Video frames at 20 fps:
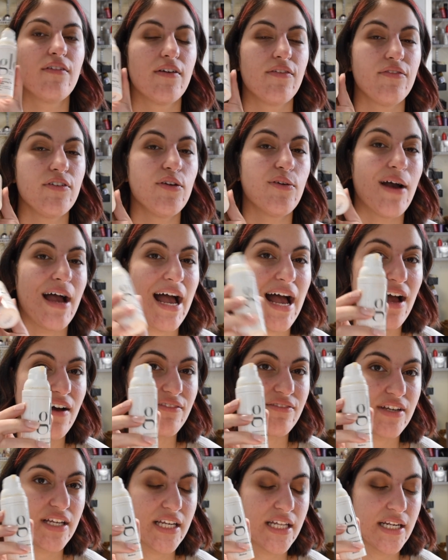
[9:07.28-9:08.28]
If you
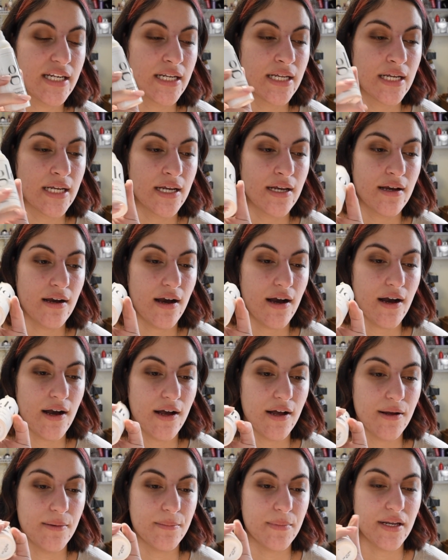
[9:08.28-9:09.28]
haven't
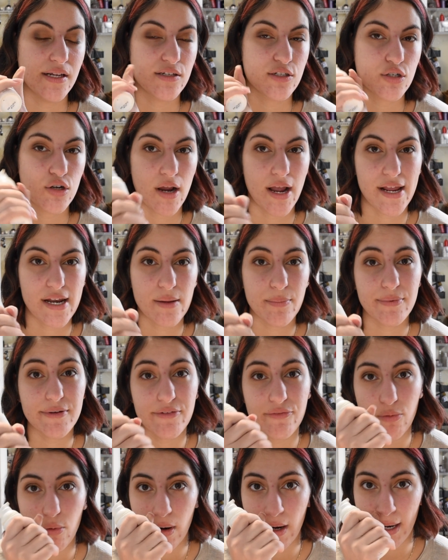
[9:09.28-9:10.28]
tried it
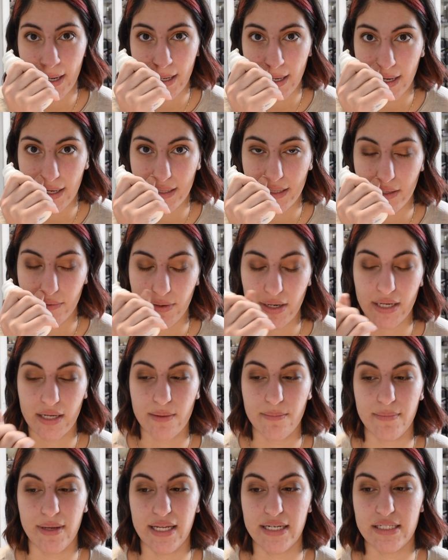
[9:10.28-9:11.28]
before, I highly
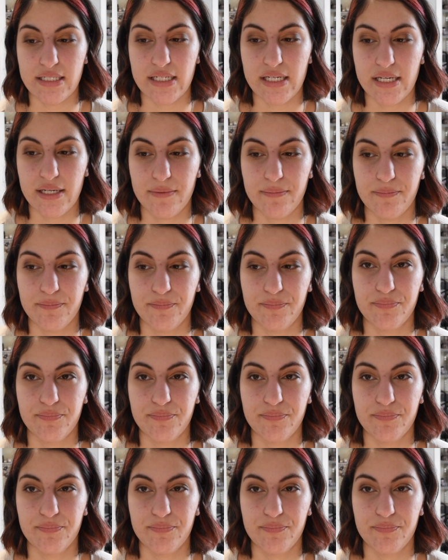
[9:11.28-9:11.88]
recommend it.